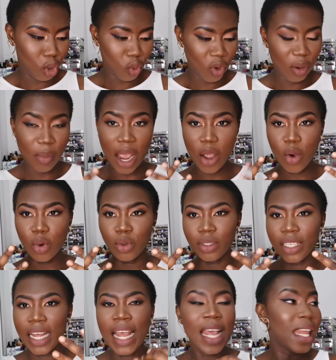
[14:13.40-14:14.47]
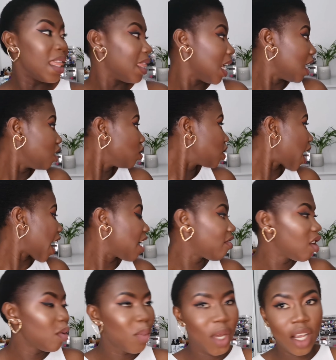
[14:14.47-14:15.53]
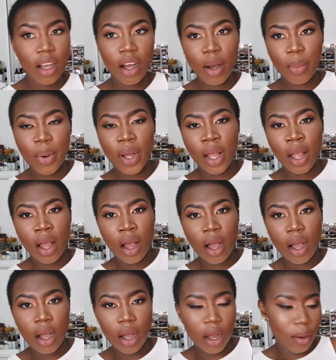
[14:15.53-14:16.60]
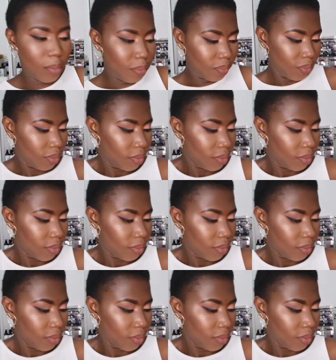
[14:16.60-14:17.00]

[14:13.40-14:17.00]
be doing my own nails. I even pick up, I